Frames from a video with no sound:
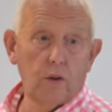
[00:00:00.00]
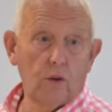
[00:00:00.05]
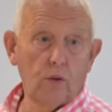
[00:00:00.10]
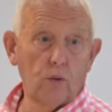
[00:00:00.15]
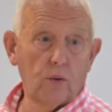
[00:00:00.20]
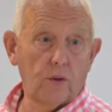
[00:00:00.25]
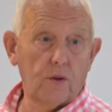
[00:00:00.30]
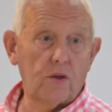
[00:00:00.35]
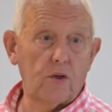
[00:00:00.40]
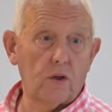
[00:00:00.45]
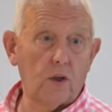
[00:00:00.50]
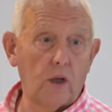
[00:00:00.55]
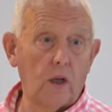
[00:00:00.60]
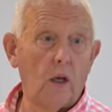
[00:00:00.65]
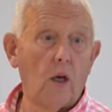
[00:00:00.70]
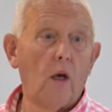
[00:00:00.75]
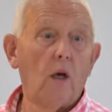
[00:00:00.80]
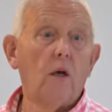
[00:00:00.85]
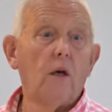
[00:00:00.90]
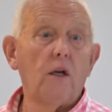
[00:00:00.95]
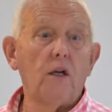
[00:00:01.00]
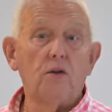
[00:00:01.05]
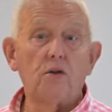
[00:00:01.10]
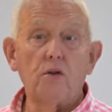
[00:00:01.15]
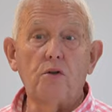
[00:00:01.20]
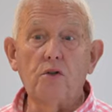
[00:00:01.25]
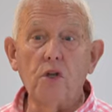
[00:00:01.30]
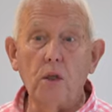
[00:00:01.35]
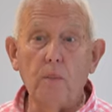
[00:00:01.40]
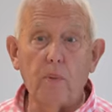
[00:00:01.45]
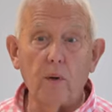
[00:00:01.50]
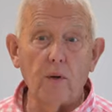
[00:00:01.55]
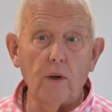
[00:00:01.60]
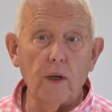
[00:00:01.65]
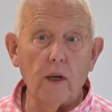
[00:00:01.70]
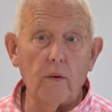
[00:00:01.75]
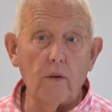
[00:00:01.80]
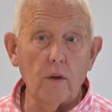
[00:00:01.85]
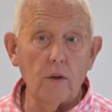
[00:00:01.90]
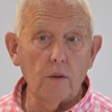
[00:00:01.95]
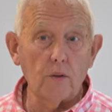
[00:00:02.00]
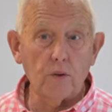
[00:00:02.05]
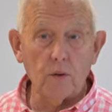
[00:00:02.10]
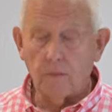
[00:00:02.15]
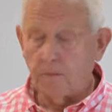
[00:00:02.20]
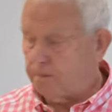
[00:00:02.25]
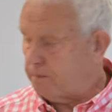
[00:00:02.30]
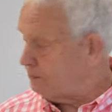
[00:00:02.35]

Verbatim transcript: the North Sea, into deeper areas.